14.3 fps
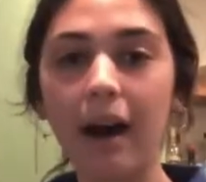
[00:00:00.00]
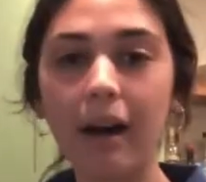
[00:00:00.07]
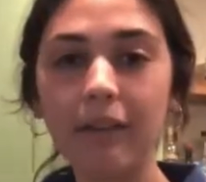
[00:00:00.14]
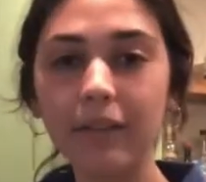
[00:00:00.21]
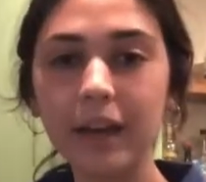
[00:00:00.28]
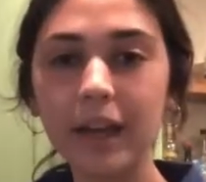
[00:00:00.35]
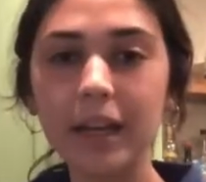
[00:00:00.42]

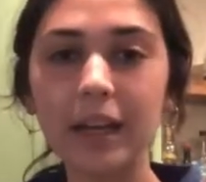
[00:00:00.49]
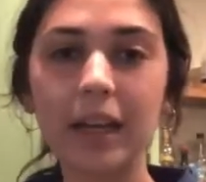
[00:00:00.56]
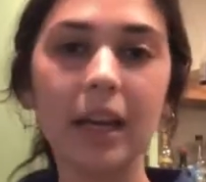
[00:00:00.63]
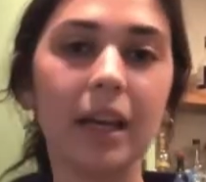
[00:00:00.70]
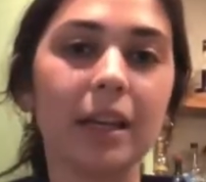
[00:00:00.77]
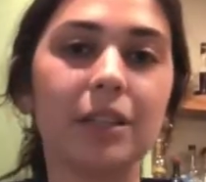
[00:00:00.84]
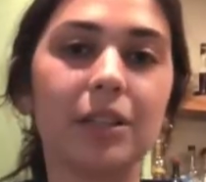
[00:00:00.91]
oven
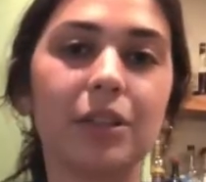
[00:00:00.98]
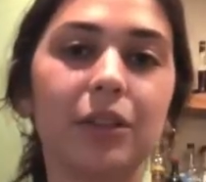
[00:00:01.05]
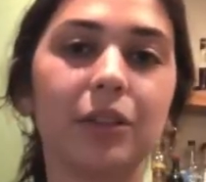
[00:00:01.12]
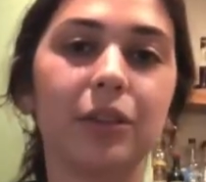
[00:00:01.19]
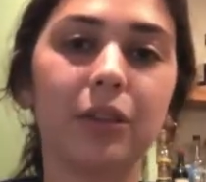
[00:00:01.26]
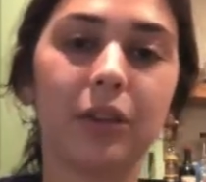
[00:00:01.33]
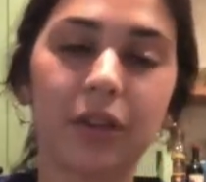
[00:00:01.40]

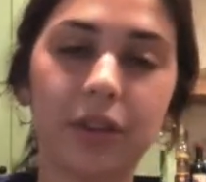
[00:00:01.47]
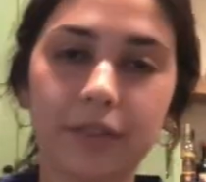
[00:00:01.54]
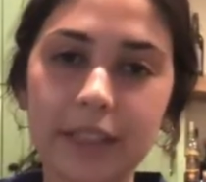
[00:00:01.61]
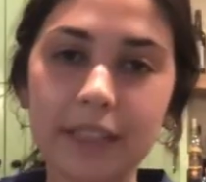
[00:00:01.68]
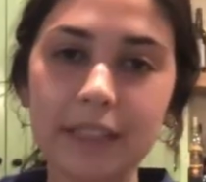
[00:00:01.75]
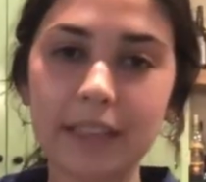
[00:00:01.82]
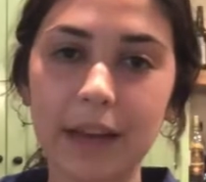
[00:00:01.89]
to
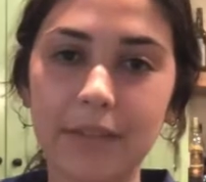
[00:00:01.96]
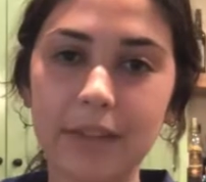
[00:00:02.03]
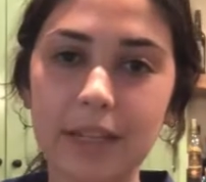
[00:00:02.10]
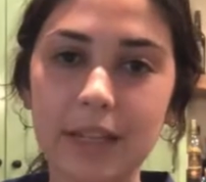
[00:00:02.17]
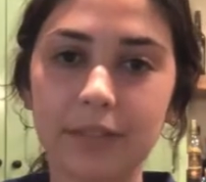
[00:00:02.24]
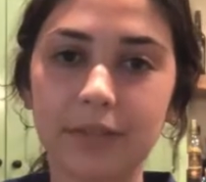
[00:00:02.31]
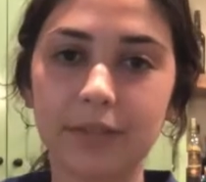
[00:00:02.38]

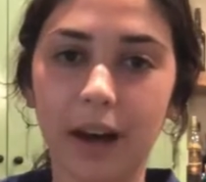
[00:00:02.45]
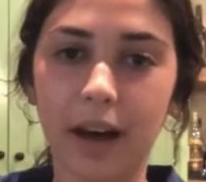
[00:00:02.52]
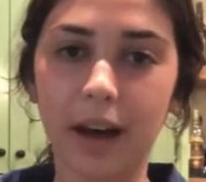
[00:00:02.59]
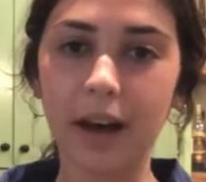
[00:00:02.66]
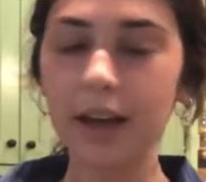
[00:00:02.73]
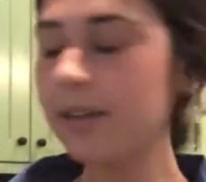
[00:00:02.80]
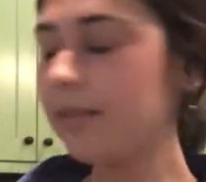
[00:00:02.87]

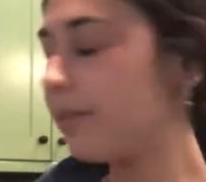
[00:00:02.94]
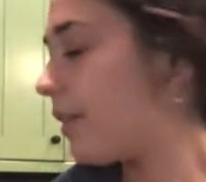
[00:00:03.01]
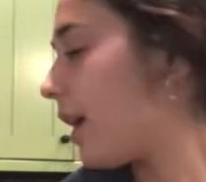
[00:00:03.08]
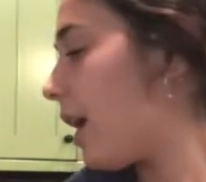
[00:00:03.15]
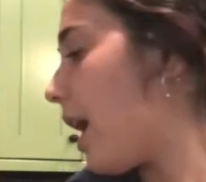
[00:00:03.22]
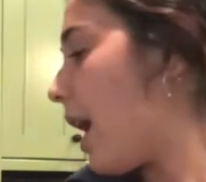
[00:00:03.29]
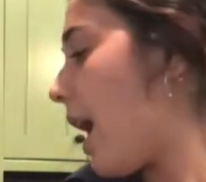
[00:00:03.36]
375,
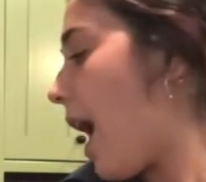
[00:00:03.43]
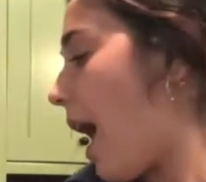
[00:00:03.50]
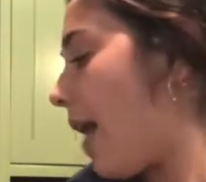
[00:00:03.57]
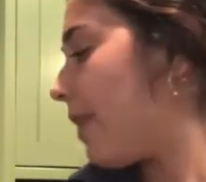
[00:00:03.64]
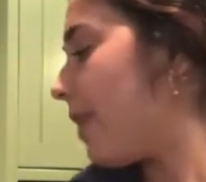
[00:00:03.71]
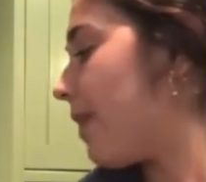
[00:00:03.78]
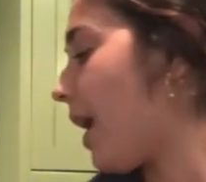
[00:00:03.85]

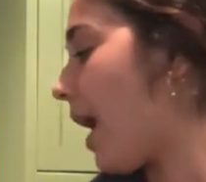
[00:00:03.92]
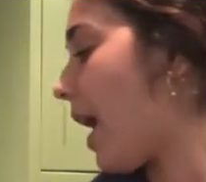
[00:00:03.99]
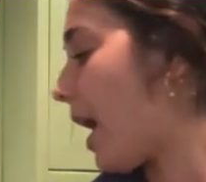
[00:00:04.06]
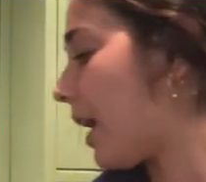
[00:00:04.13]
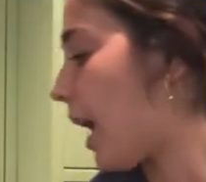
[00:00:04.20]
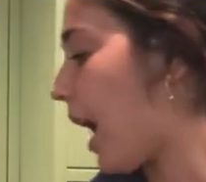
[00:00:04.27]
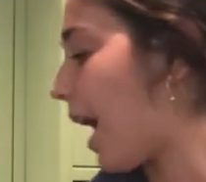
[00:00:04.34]
and
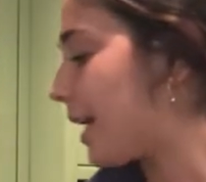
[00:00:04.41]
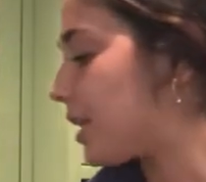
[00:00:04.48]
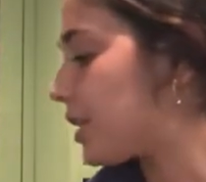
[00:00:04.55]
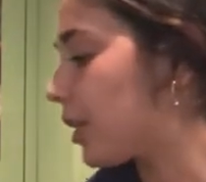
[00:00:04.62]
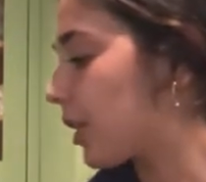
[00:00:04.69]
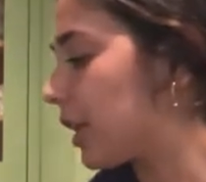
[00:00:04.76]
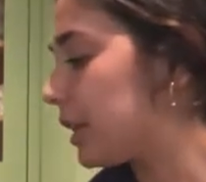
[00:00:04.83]
then I
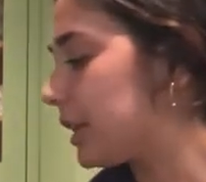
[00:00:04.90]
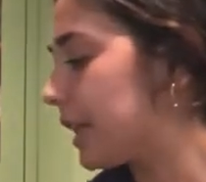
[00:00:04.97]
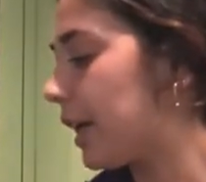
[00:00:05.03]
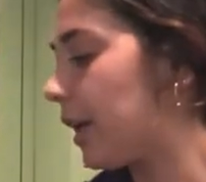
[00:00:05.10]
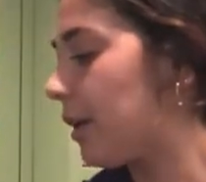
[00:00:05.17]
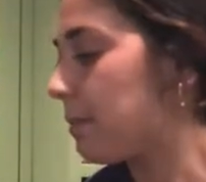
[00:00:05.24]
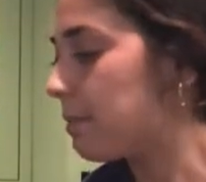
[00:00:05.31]
took a
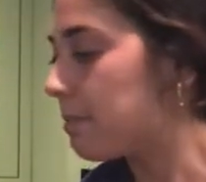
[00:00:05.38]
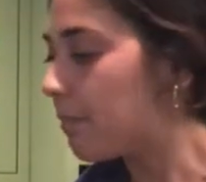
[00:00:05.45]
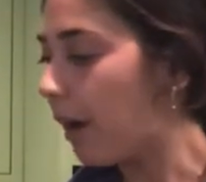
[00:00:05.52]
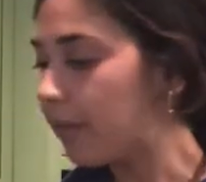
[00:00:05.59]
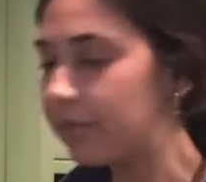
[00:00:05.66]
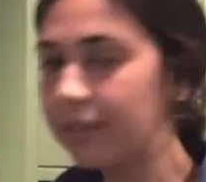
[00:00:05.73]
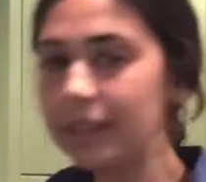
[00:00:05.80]
little
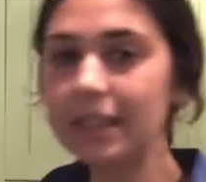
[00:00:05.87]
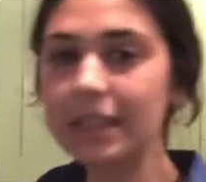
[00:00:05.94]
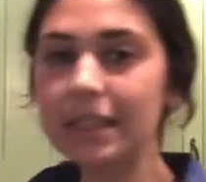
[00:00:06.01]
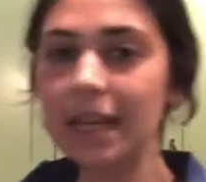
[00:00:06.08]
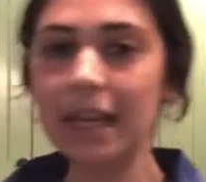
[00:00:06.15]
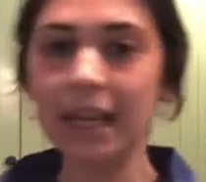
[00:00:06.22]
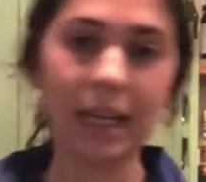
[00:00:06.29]
muffin
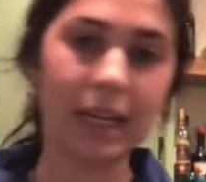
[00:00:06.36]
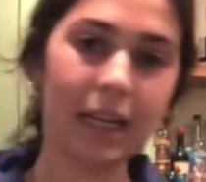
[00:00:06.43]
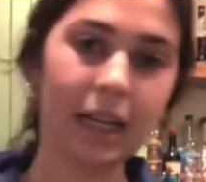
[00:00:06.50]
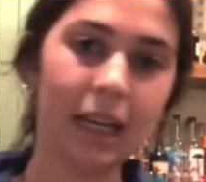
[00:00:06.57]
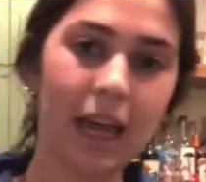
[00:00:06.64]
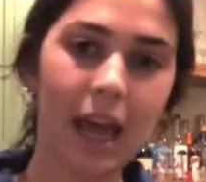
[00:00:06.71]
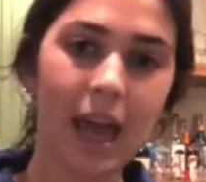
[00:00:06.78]
tin
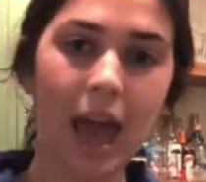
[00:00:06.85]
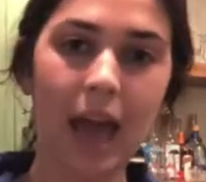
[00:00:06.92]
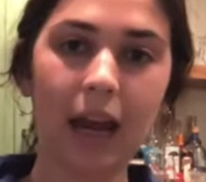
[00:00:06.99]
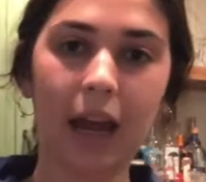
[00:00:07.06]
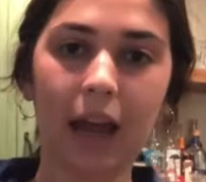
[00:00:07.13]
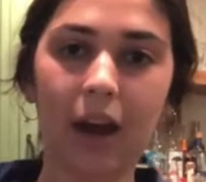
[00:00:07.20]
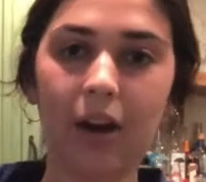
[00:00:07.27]
and
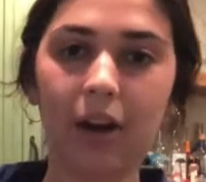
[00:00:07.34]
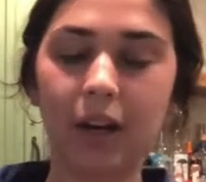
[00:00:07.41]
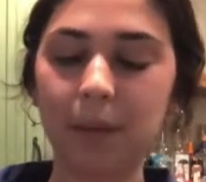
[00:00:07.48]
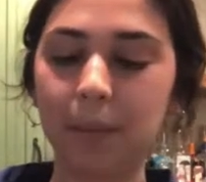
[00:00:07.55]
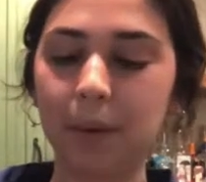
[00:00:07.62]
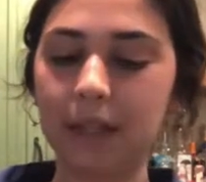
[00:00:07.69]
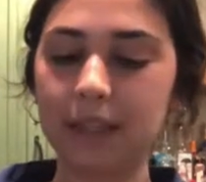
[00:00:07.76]
I already
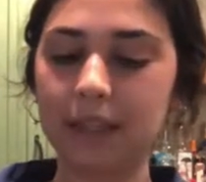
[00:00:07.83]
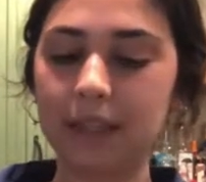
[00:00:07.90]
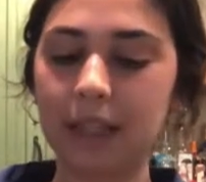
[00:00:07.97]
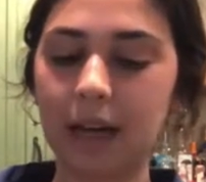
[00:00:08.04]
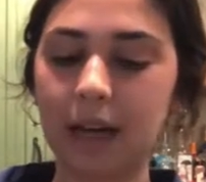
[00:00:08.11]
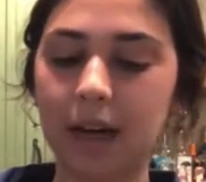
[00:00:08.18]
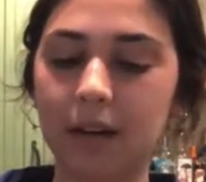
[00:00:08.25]
put
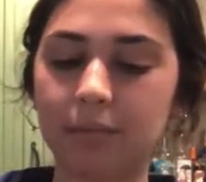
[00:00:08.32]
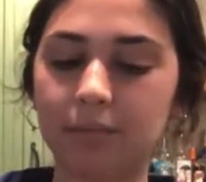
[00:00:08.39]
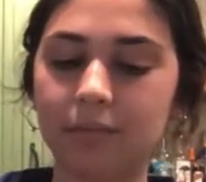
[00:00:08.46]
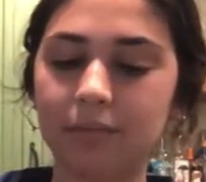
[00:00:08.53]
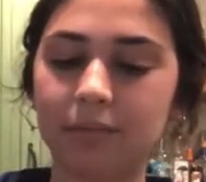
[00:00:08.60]
some